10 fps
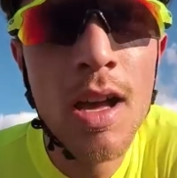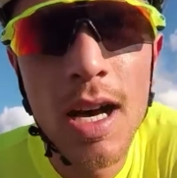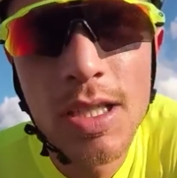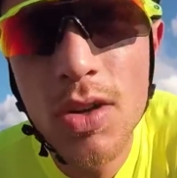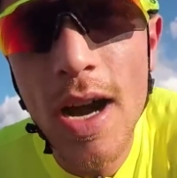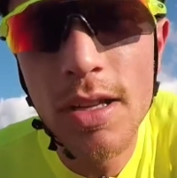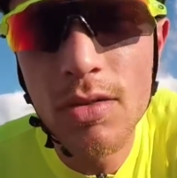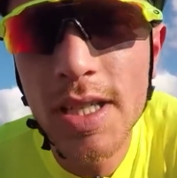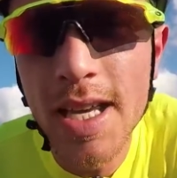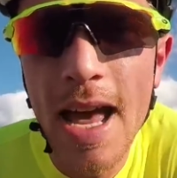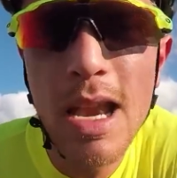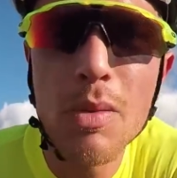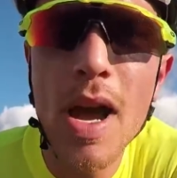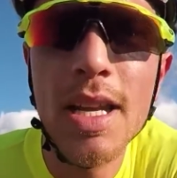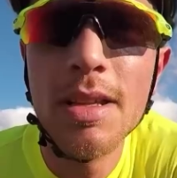I'll try to
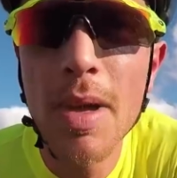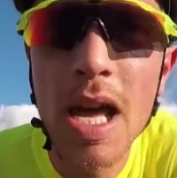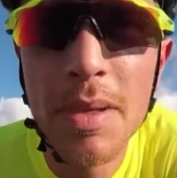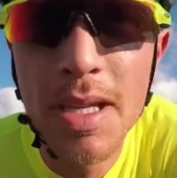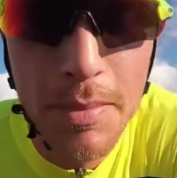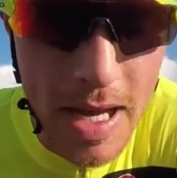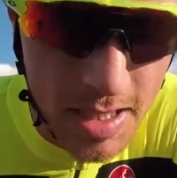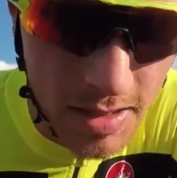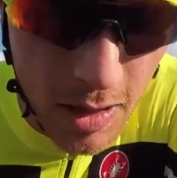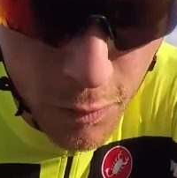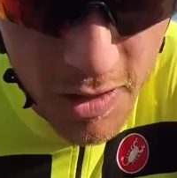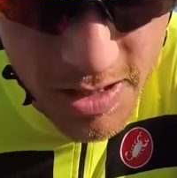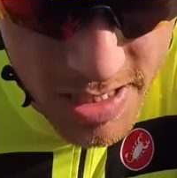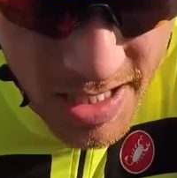recalibrate it, maybe it makes a difference.